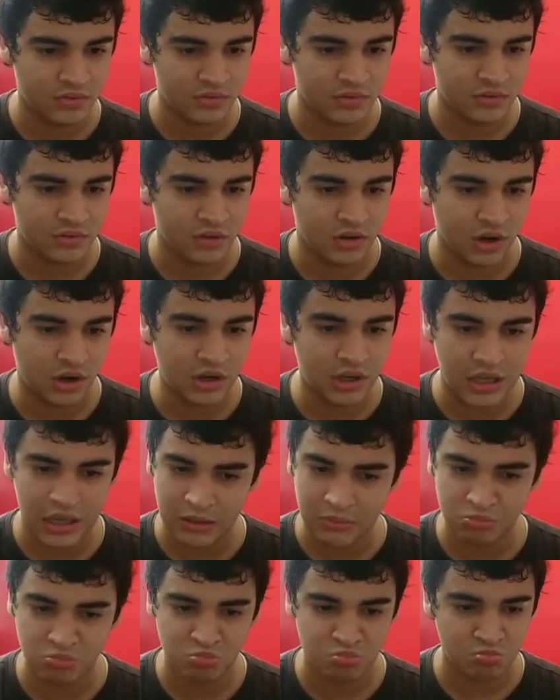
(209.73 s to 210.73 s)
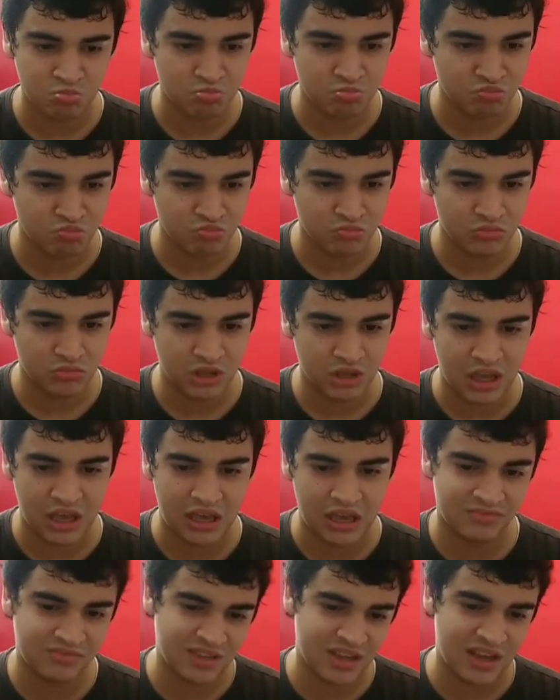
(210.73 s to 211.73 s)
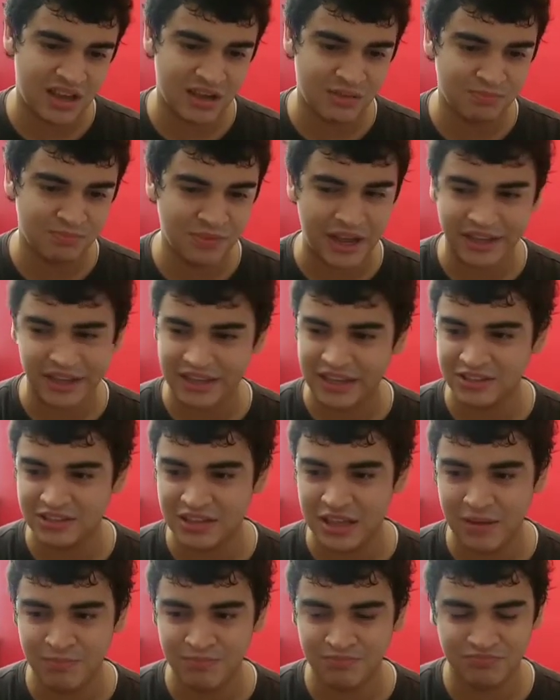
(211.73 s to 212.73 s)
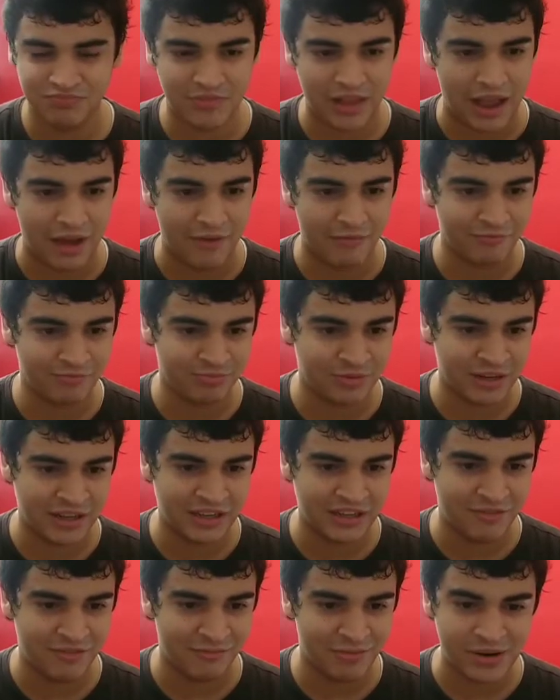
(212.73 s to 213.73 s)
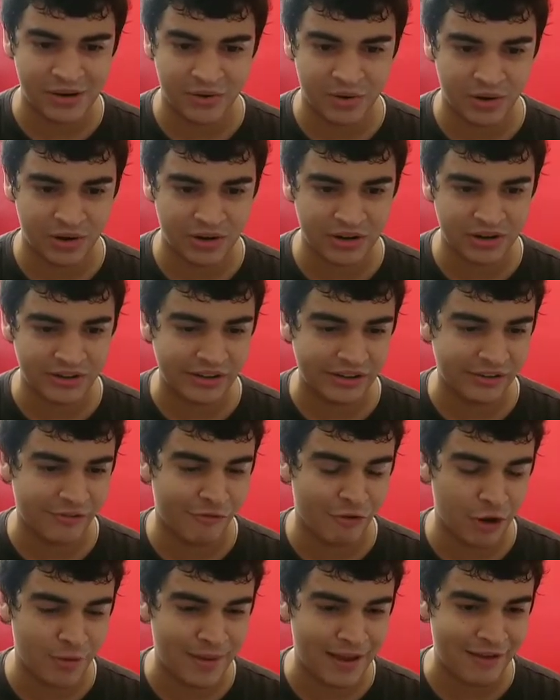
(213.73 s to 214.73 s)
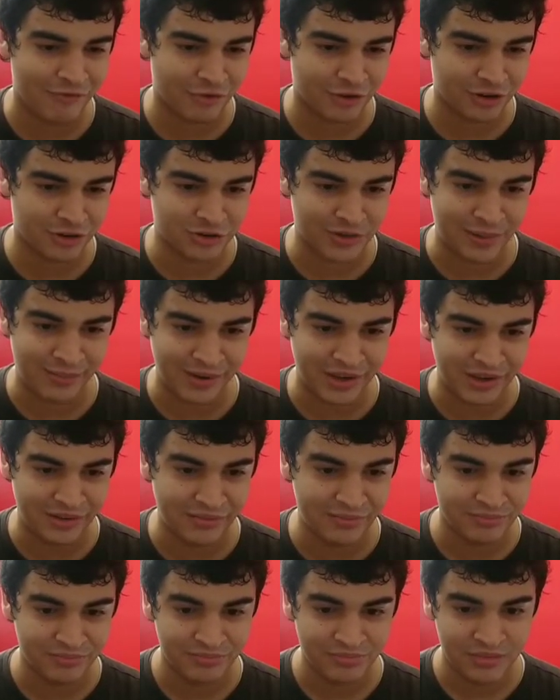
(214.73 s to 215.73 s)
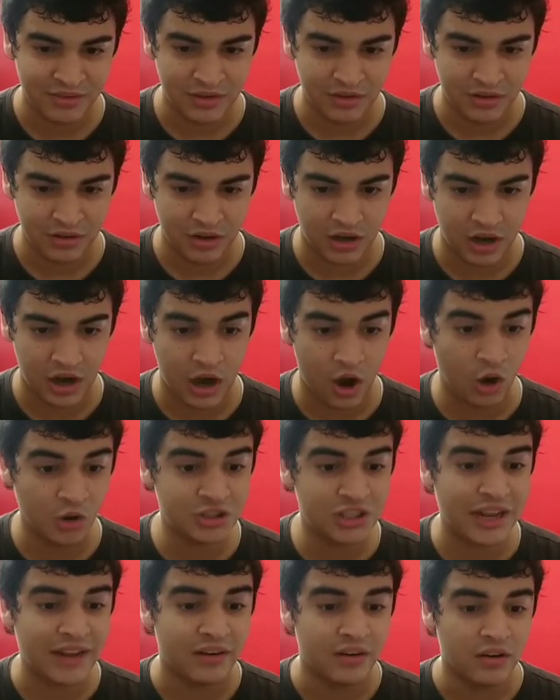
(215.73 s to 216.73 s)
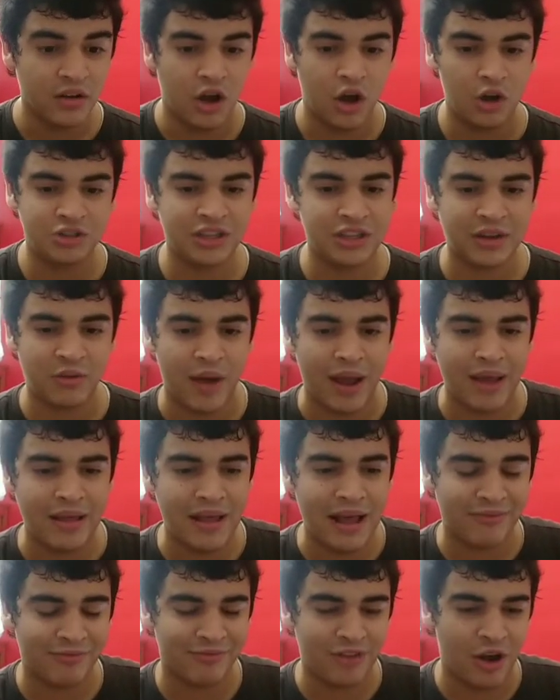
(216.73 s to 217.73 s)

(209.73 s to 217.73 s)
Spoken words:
Okay. I guess I'm playing Imperial Order, another format for Trevgate. Oh shit, why did I...